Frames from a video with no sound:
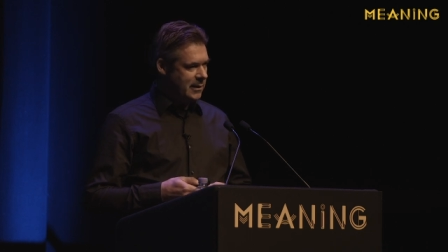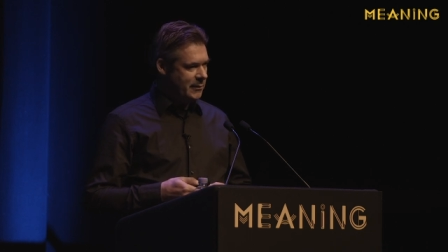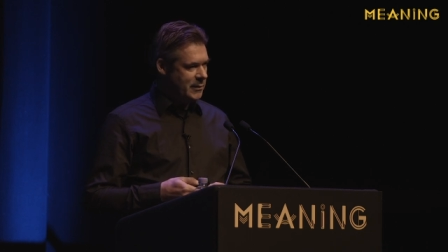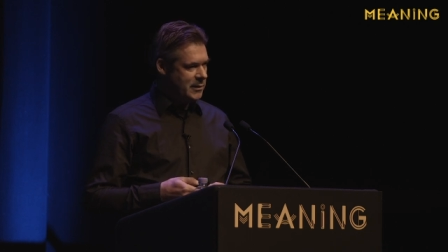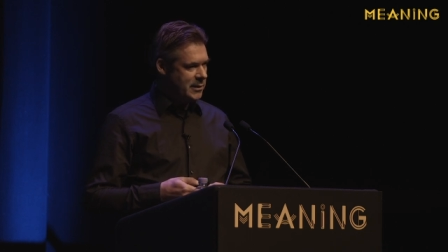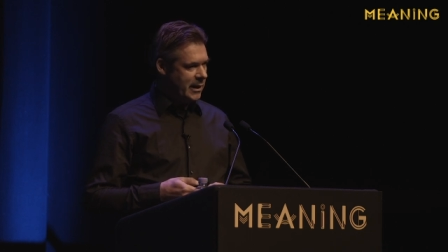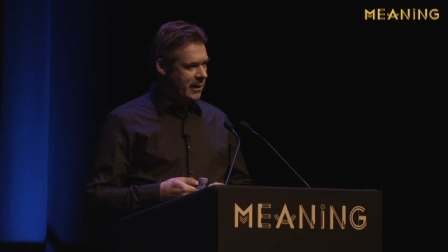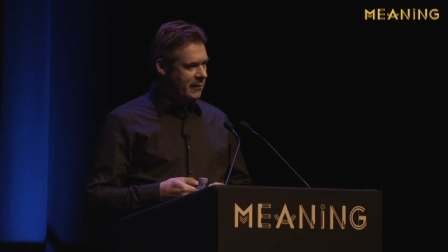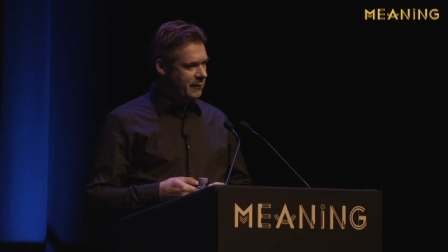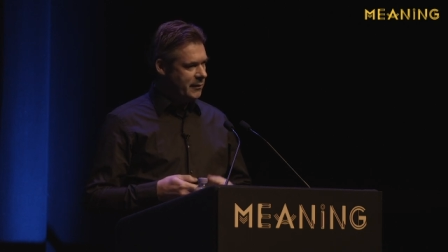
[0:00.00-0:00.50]
And
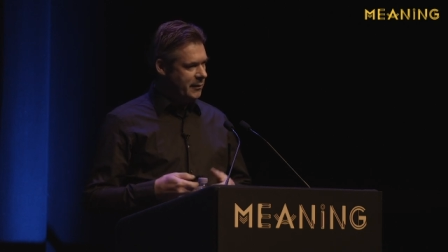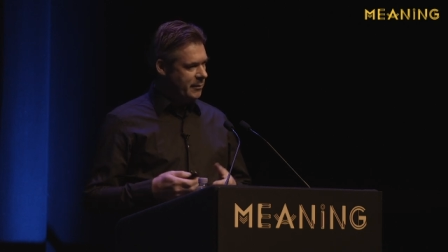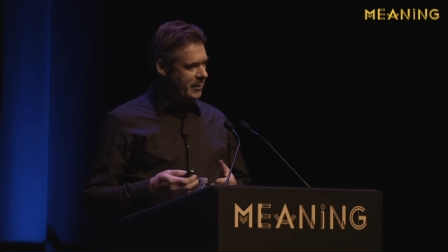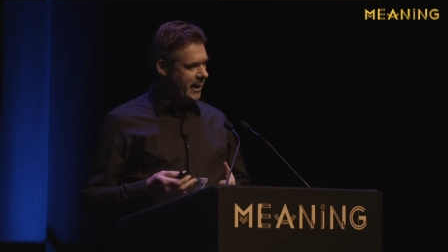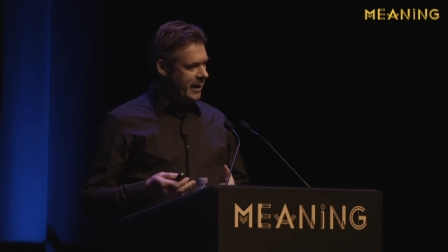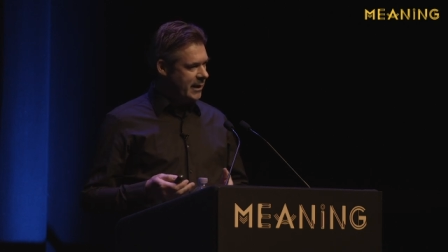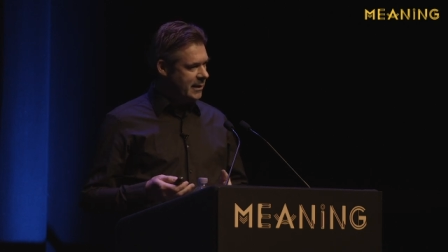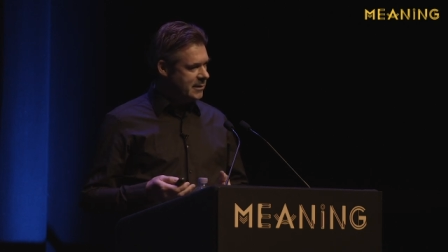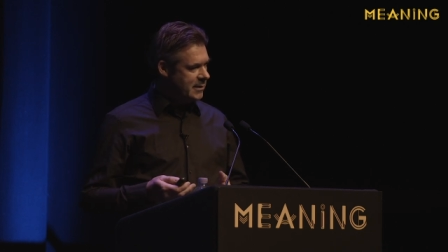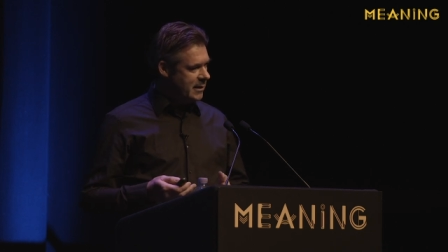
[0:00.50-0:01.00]
we say if we
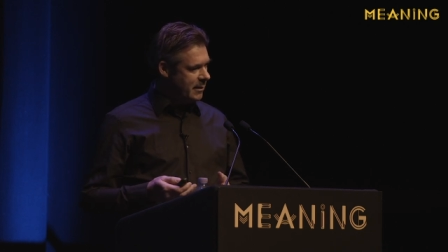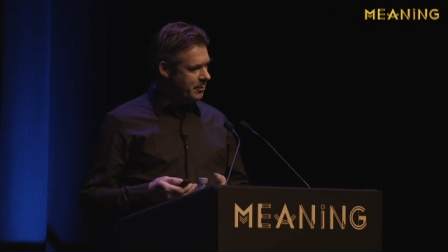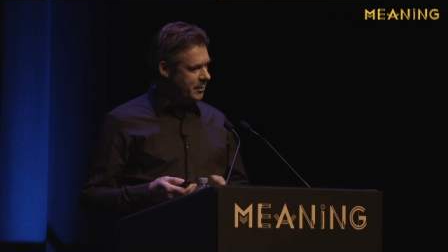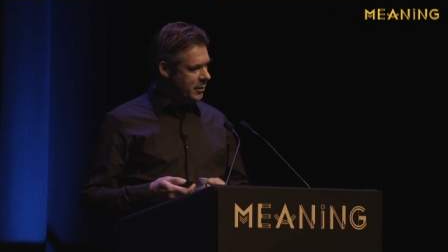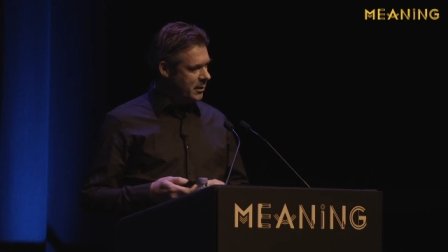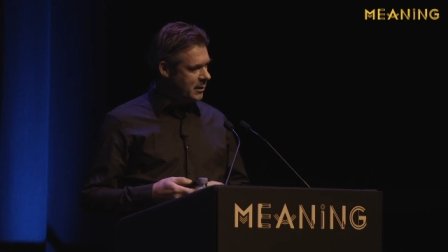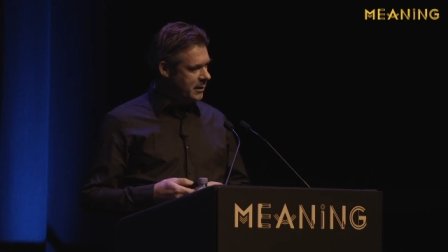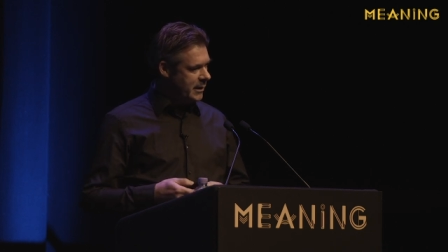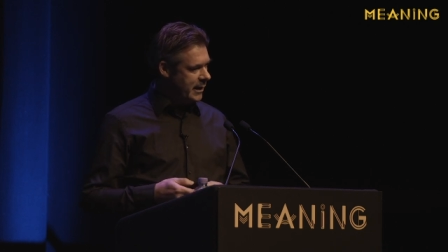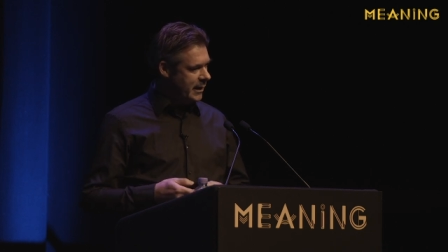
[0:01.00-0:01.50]
make it
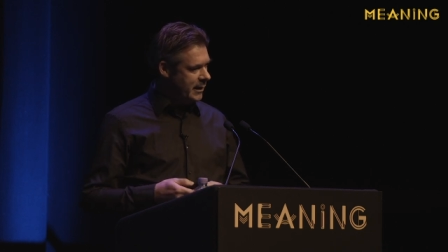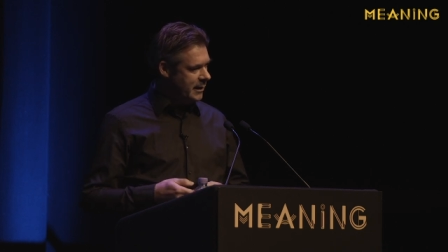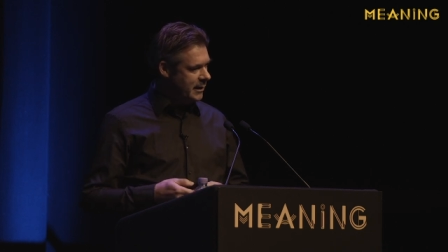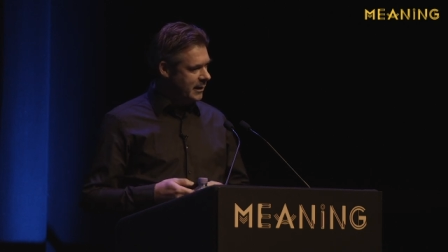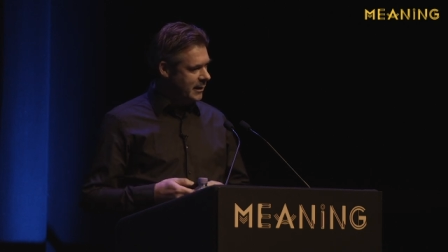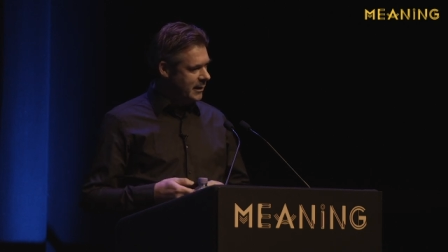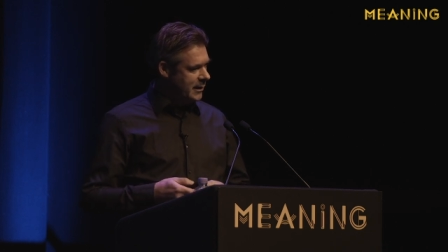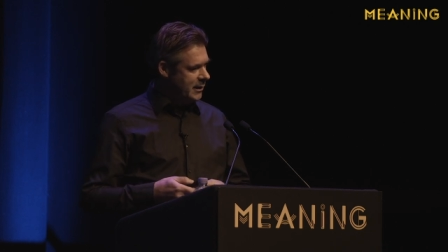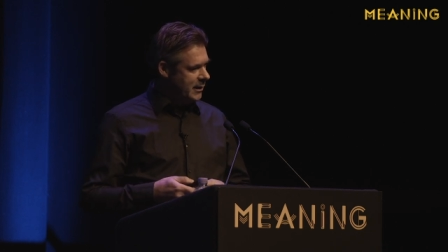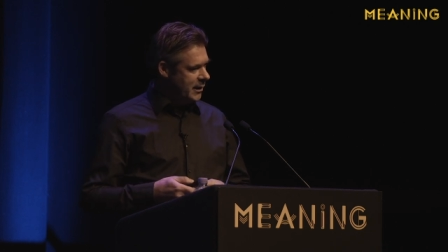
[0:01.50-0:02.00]
simple, then
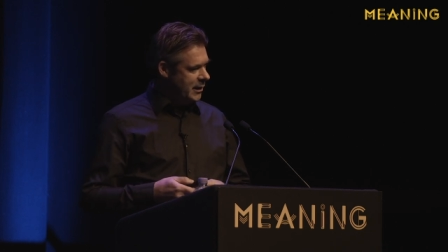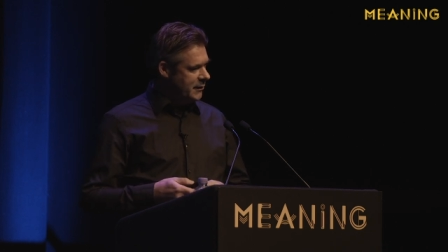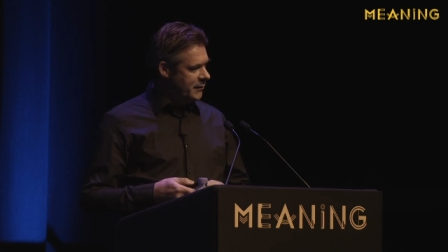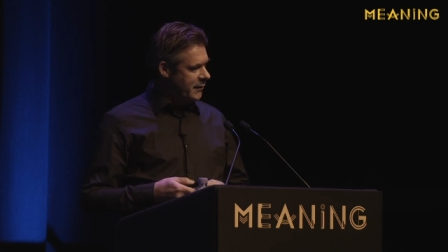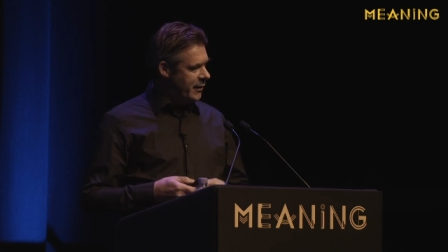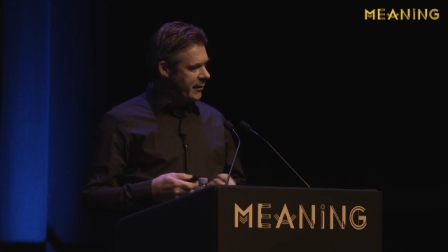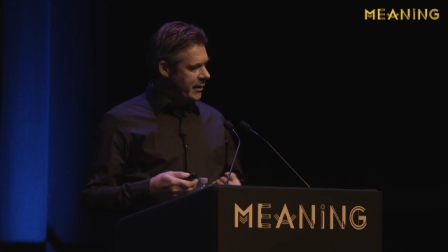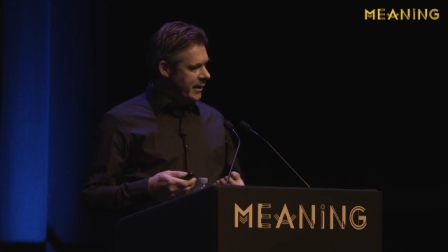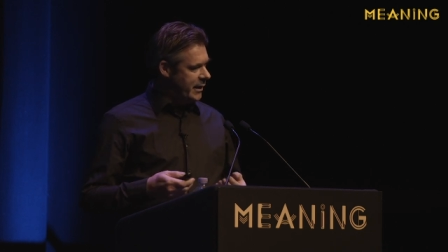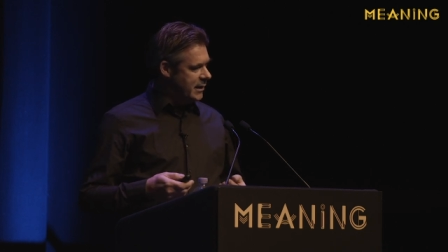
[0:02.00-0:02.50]
it's
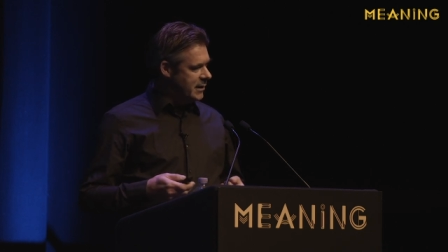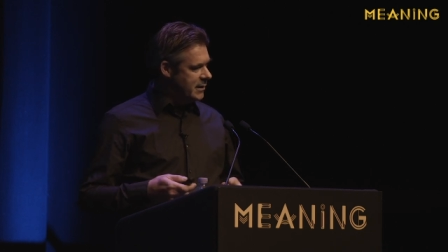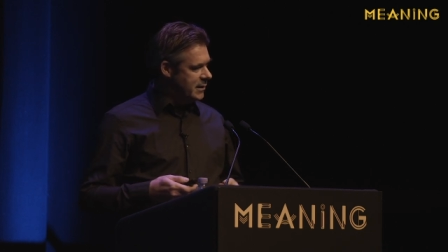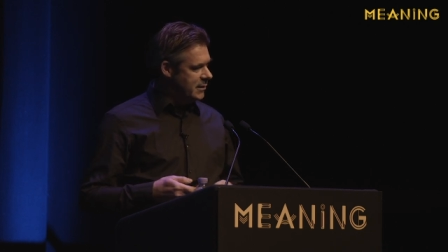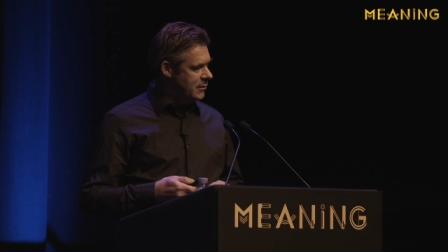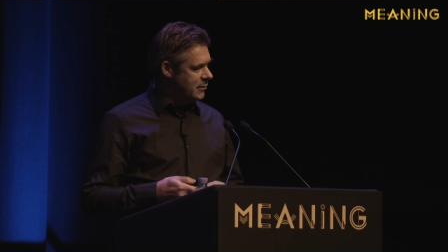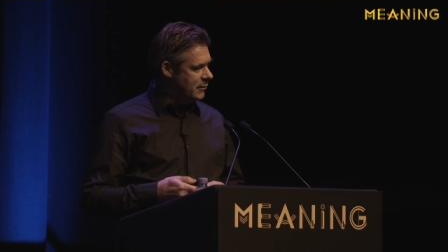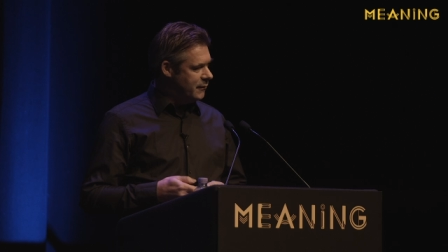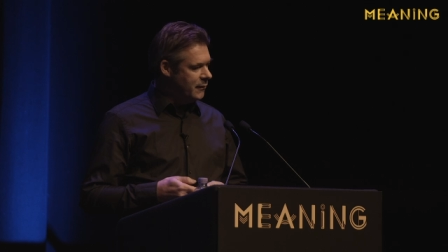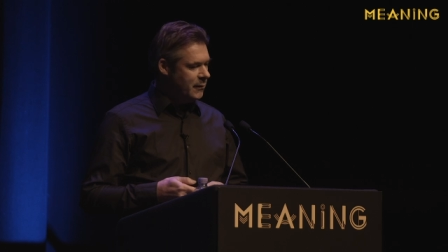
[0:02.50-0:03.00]
very
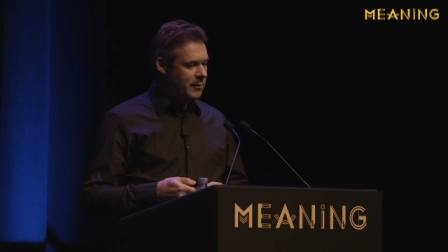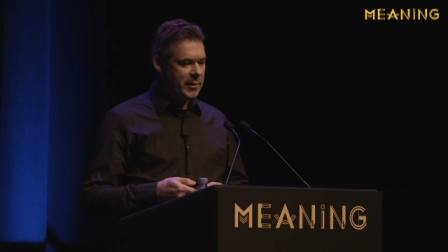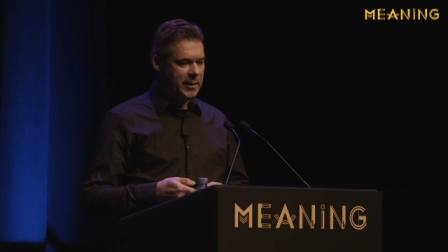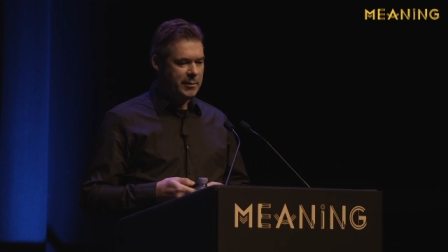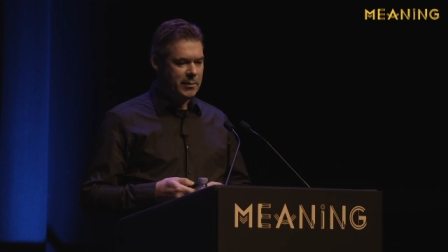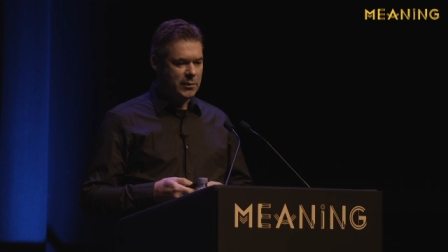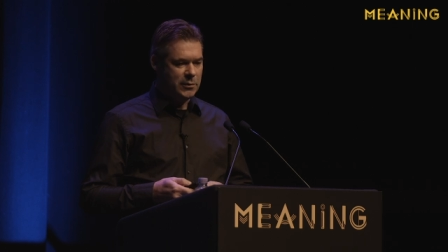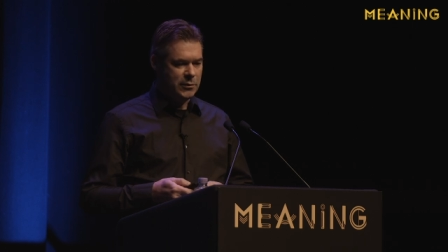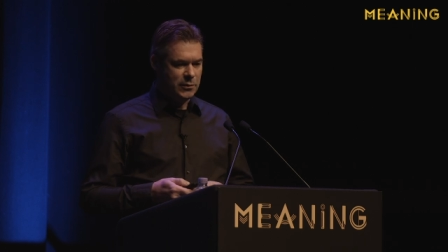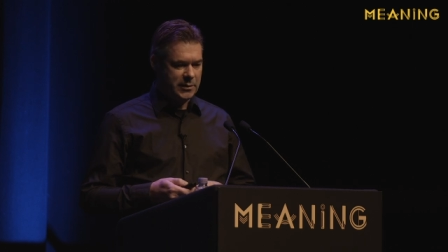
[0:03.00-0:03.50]
easy to, for
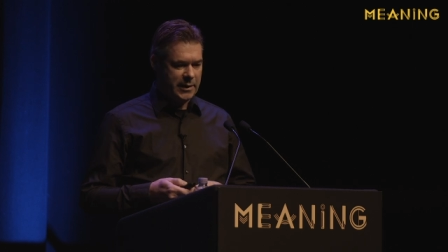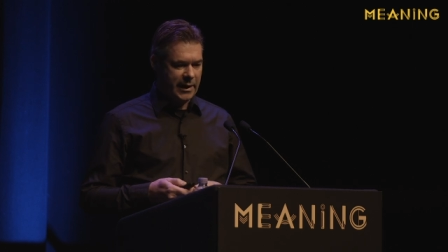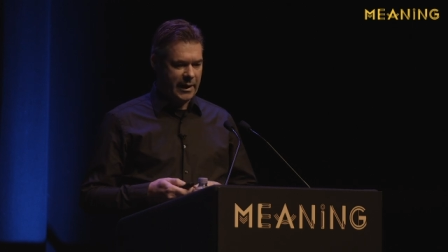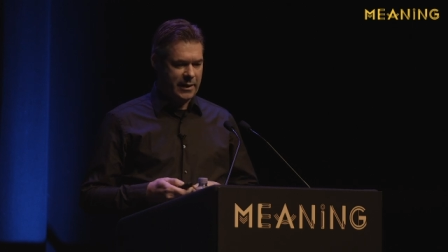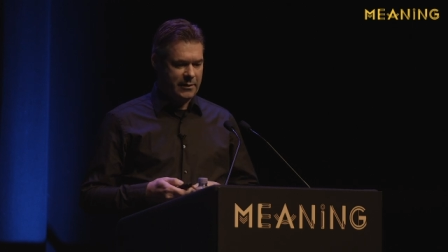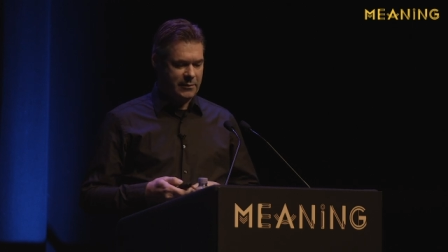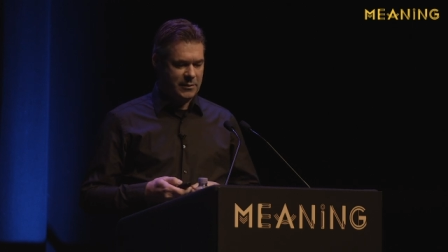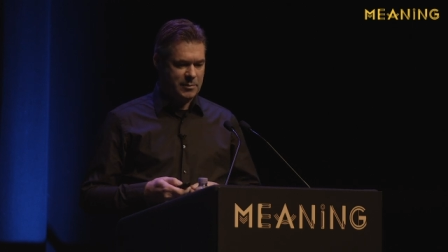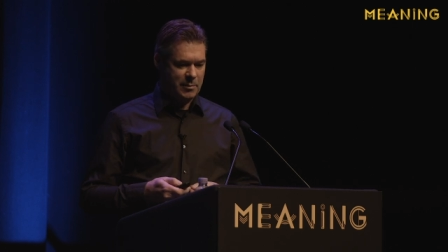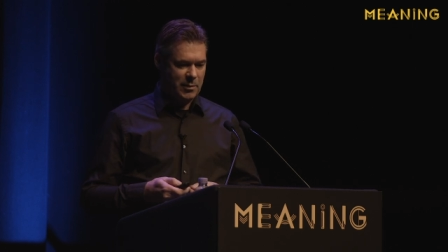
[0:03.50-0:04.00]
people to
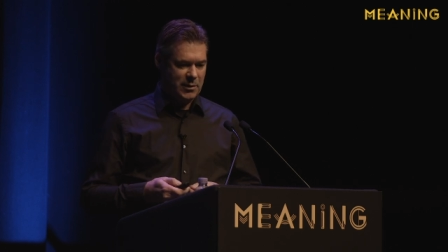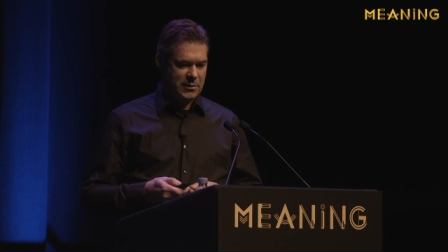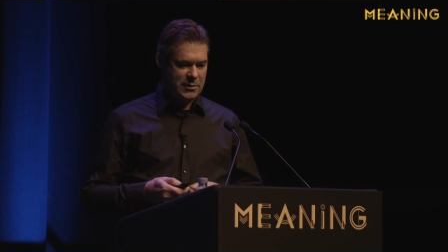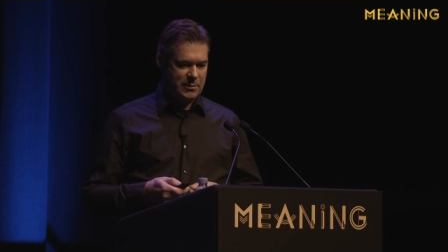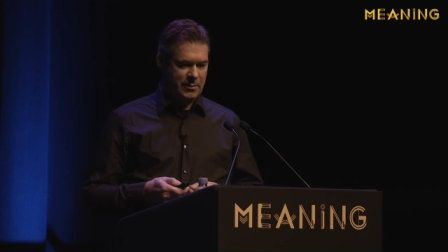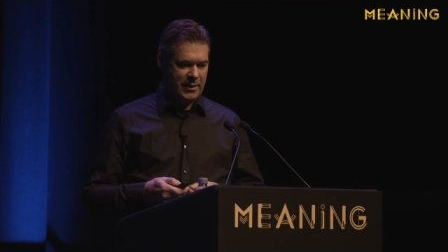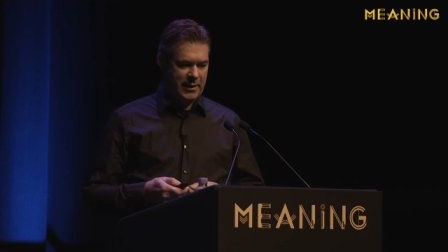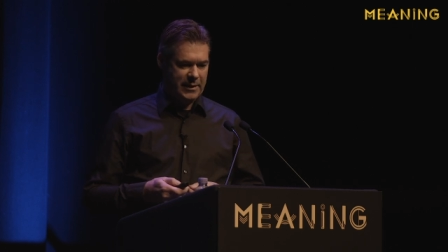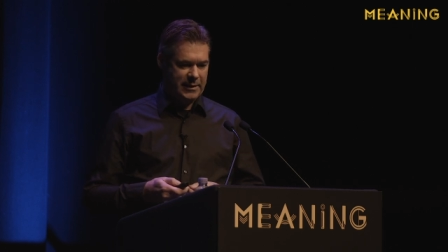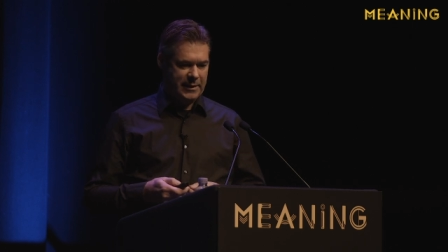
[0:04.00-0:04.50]
take
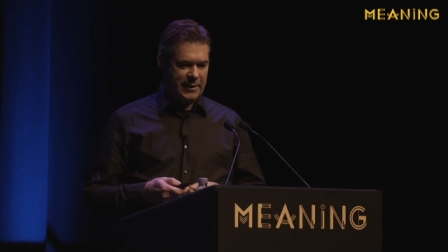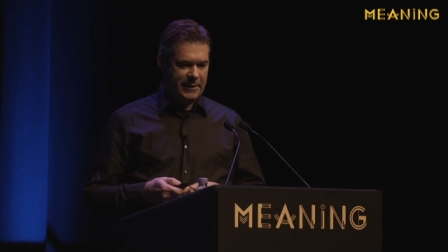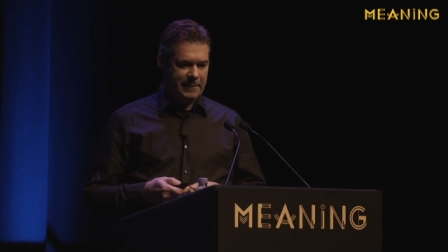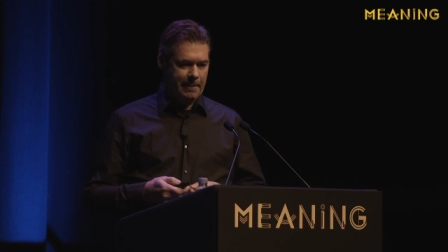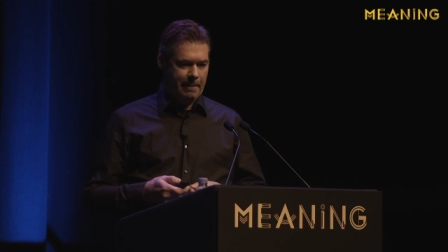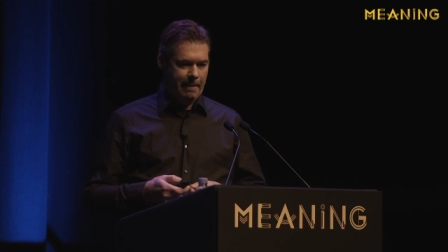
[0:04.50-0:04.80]
responsibility.